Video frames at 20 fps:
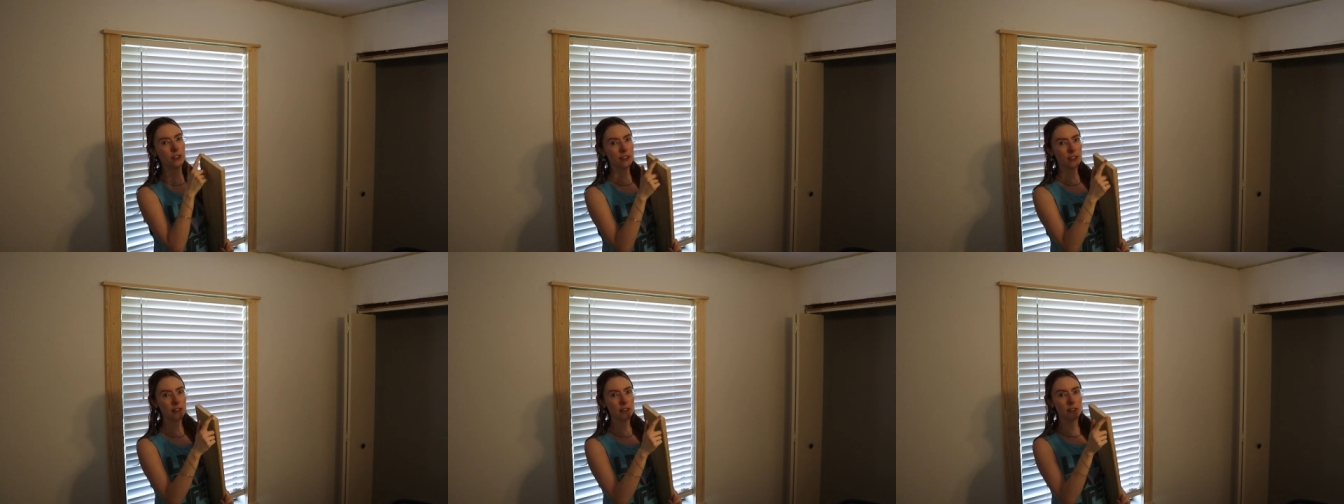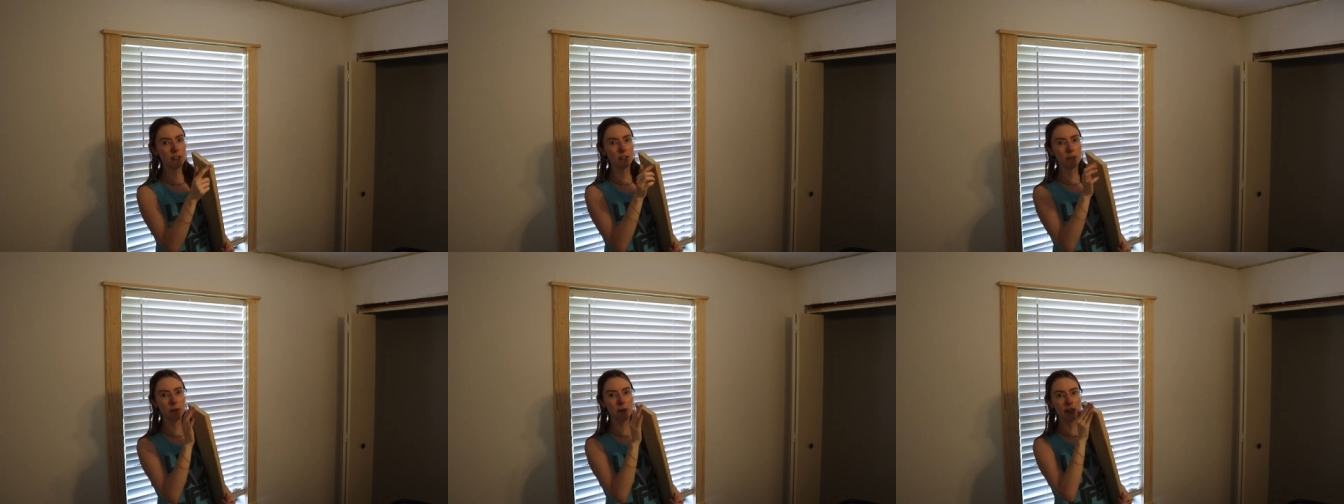just a
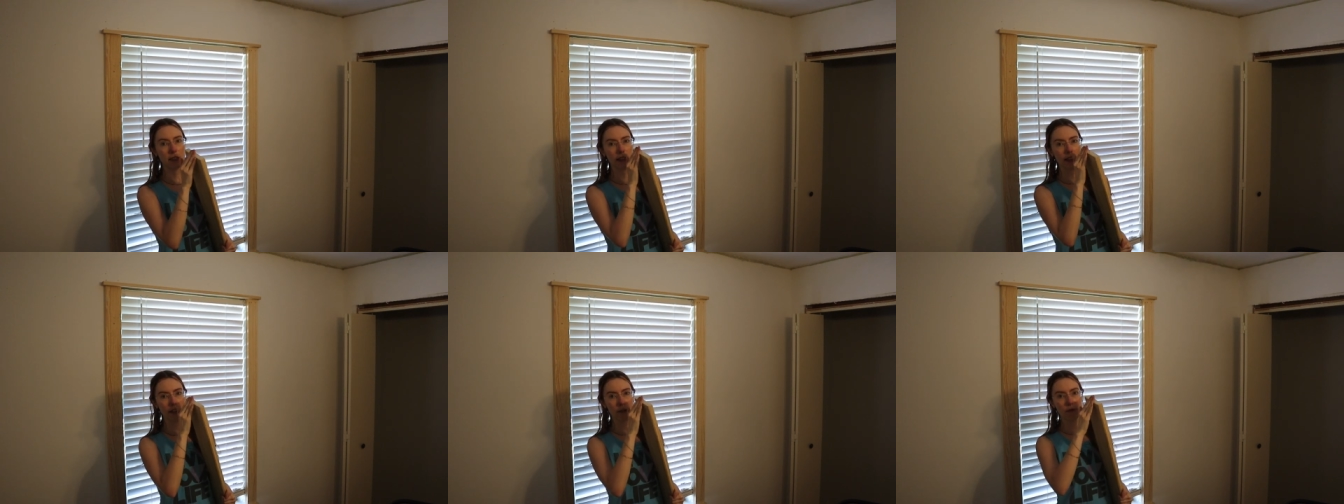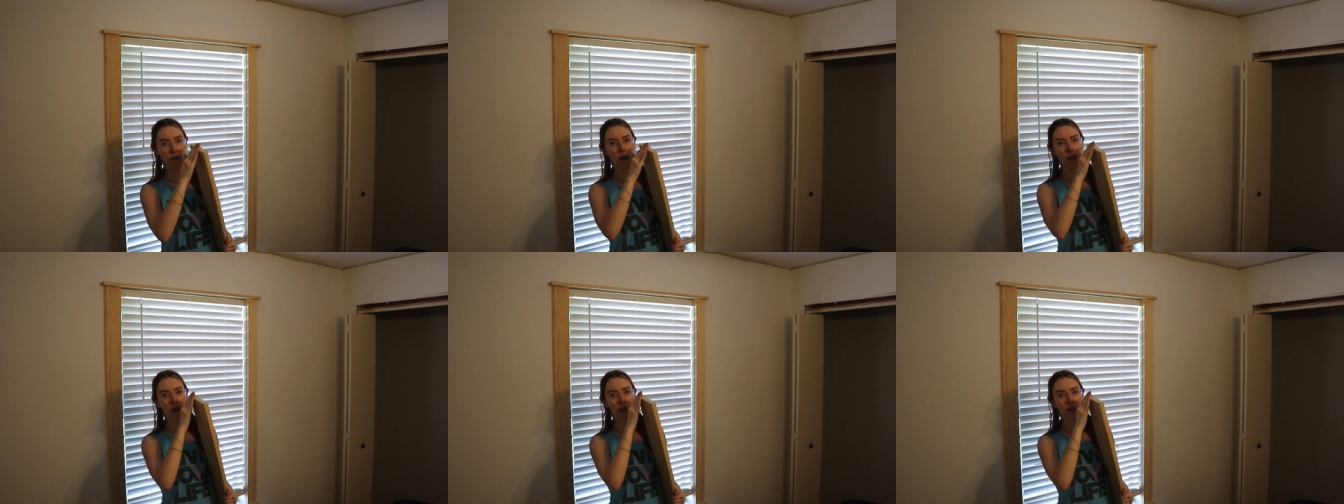little bit,
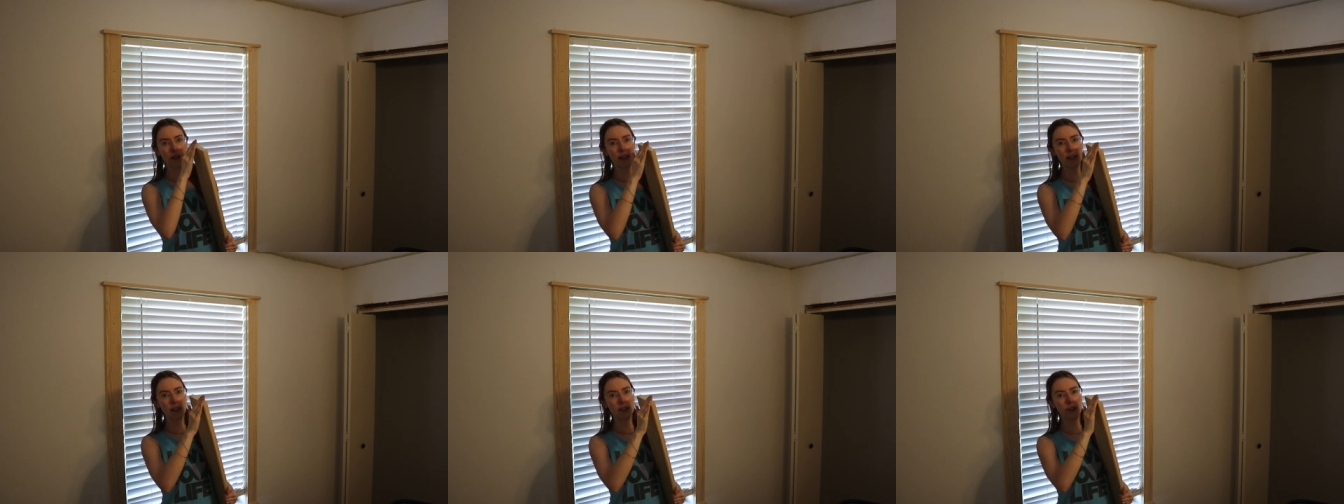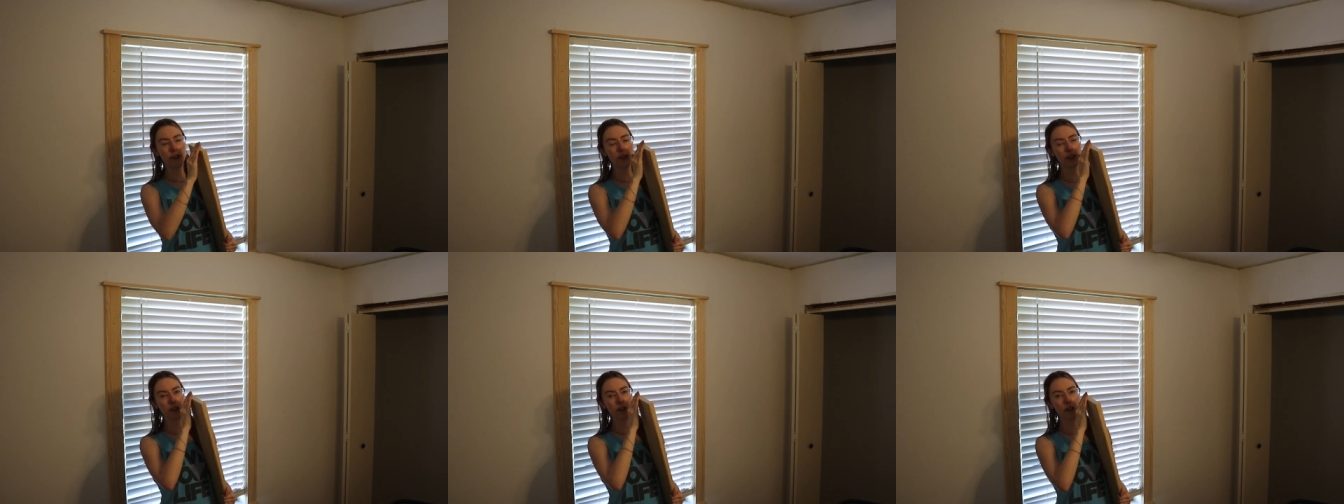like right on the
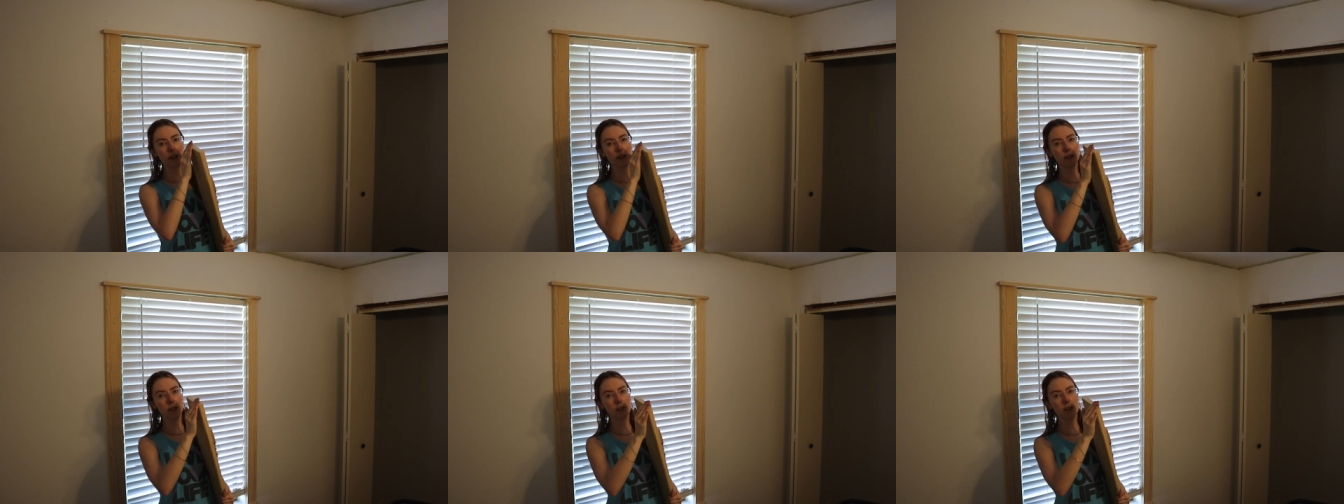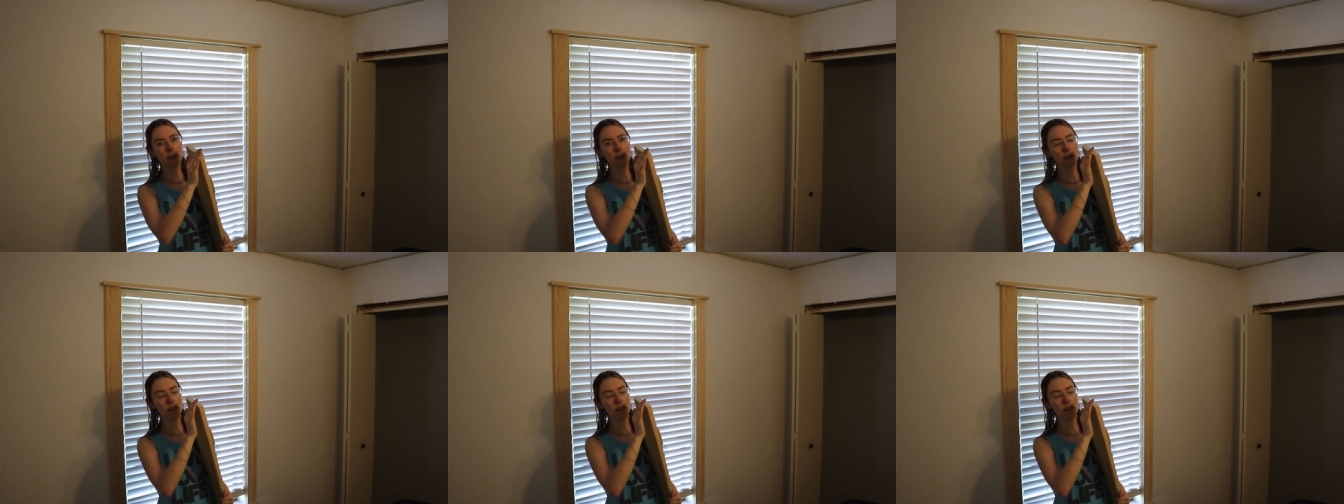edge here.